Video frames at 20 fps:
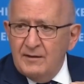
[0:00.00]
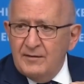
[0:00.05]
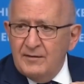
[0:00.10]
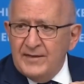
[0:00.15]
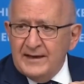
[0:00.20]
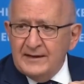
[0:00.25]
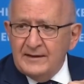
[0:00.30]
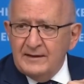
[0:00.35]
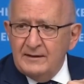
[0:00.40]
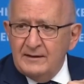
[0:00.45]

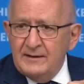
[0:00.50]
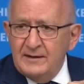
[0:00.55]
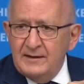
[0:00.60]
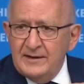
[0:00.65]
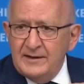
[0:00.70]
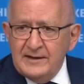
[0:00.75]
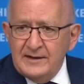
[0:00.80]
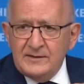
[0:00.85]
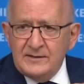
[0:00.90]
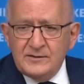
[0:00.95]
that
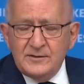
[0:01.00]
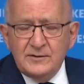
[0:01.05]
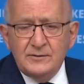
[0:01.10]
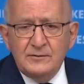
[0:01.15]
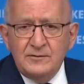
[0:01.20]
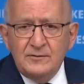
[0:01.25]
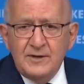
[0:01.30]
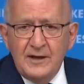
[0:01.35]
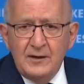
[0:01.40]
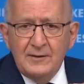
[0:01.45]
lead
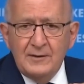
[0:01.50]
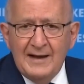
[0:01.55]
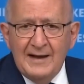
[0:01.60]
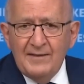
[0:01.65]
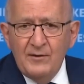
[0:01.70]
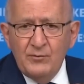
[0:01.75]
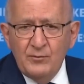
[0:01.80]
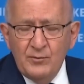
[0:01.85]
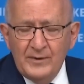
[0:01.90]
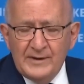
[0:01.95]
to no
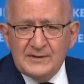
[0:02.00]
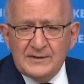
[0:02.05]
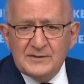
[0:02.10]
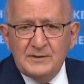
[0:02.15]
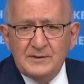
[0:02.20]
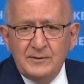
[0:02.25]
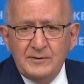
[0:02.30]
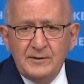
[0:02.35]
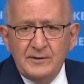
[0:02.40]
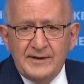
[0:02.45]
other
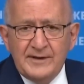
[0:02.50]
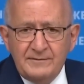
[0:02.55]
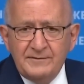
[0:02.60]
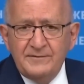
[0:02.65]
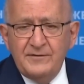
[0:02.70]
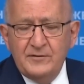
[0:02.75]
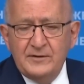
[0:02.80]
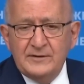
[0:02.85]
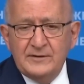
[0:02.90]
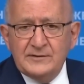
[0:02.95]
reasonable
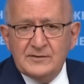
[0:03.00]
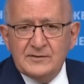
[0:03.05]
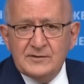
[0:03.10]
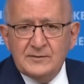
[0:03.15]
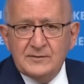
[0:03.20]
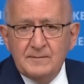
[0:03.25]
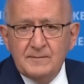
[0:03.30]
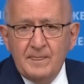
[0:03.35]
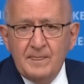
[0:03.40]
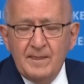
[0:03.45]
inference